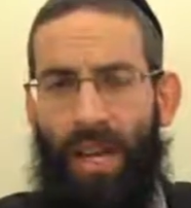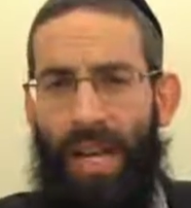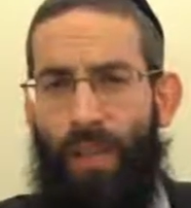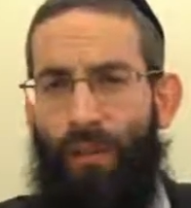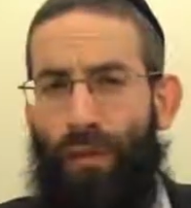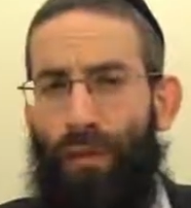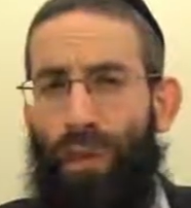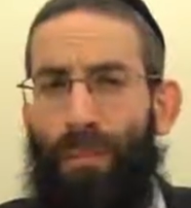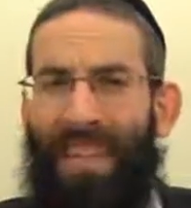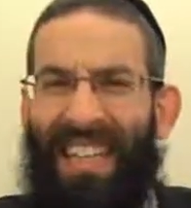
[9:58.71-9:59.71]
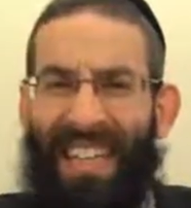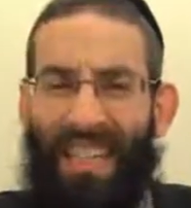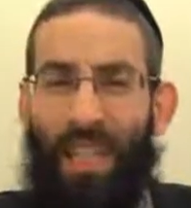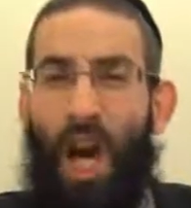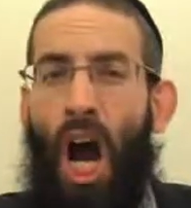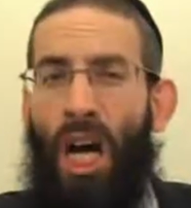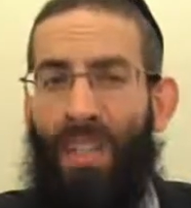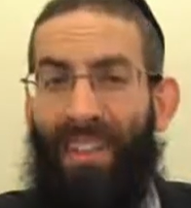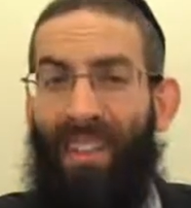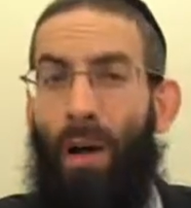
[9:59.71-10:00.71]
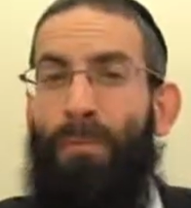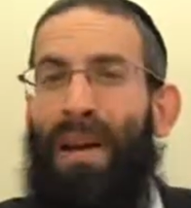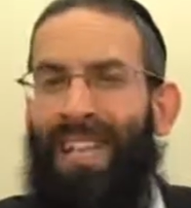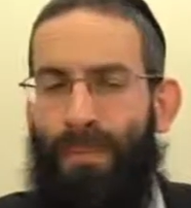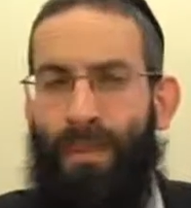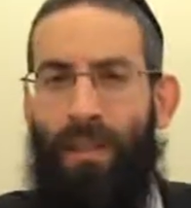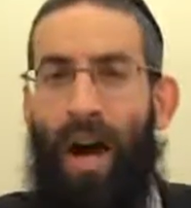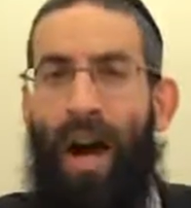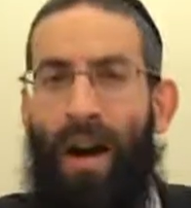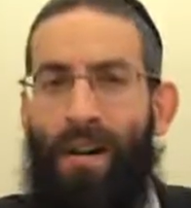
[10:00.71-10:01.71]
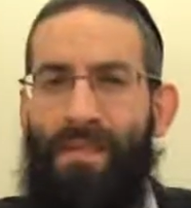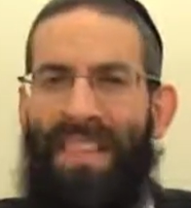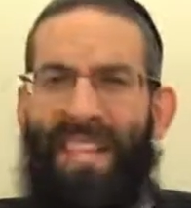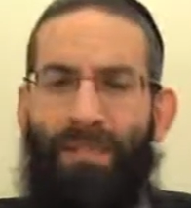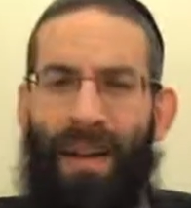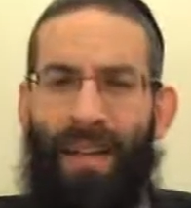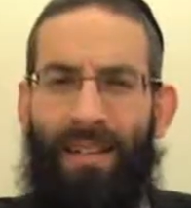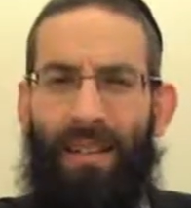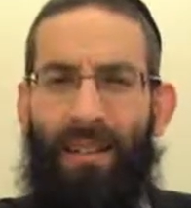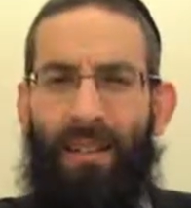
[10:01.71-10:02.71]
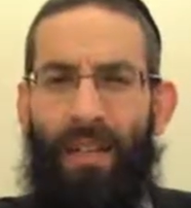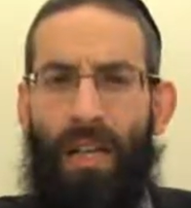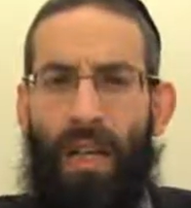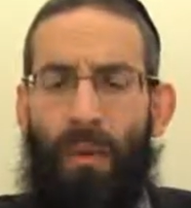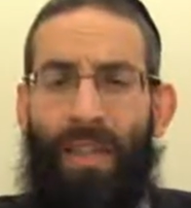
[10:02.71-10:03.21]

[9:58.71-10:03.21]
is referring to the beginning, the onset, the commencement of the Zman hazeh, We